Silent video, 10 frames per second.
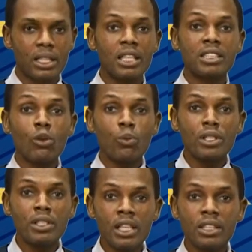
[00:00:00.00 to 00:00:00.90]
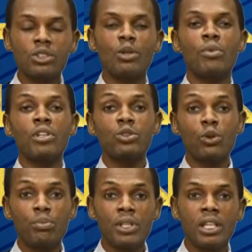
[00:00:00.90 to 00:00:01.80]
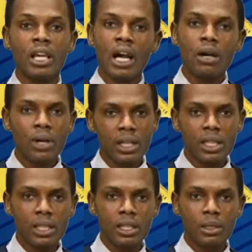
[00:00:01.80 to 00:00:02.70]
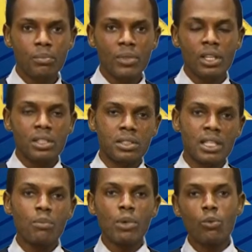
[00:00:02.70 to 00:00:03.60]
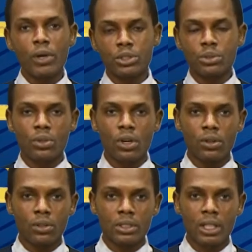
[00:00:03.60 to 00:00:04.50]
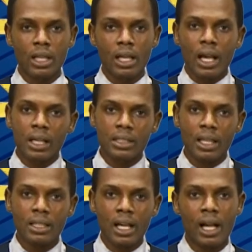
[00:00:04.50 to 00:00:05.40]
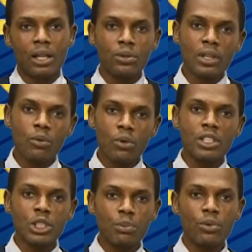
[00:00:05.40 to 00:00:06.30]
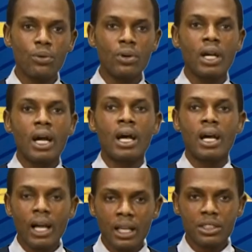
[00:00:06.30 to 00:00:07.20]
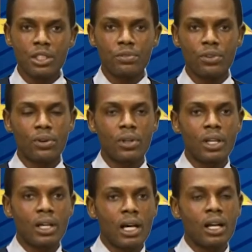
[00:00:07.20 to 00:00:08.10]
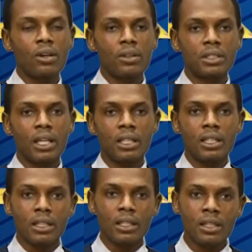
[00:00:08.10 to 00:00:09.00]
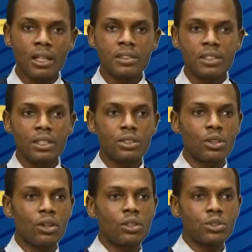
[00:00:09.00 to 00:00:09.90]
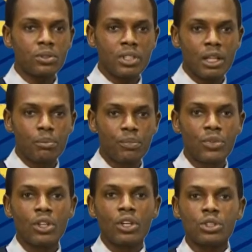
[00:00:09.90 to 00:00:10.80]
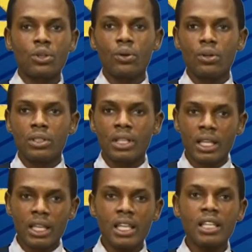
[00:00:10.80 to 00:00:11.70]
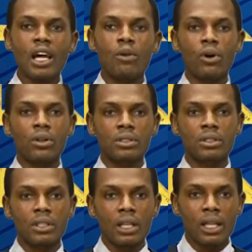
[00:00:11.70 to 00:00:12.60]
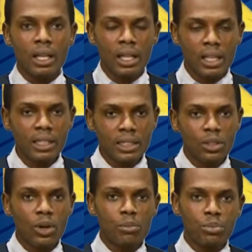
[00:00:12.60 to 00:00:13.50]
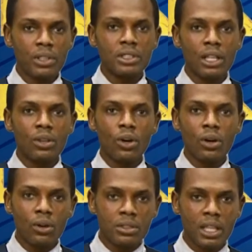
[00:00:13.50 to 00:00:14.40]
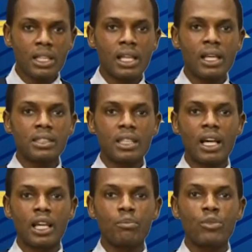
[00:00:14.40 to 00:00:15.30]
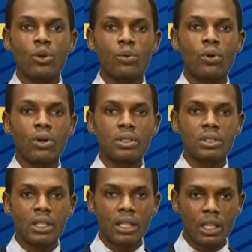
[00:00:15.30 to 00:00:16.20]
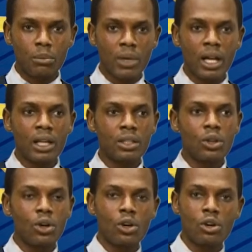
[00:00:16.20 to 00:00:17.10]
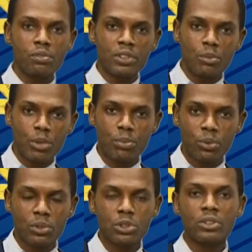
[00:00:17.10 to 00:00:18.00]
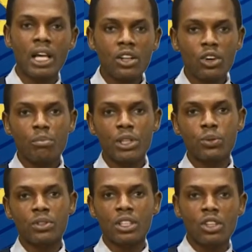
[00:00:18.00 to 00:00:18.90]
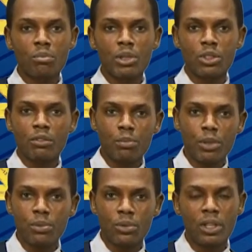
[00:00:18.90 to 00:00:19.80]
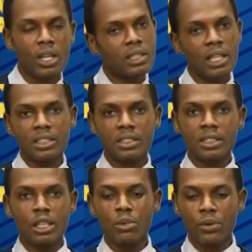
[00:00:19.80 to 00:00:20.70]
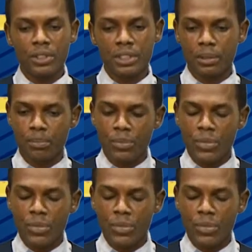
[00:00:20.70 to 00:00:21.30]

They said, we need somebody to be our king. Samuel went to God and said, look at what these people are asking for. And God said, grant it unto them. So the king that was elected or appointed or ordained at that time was a man of the people. So that government was the government of the people, and that is democracy.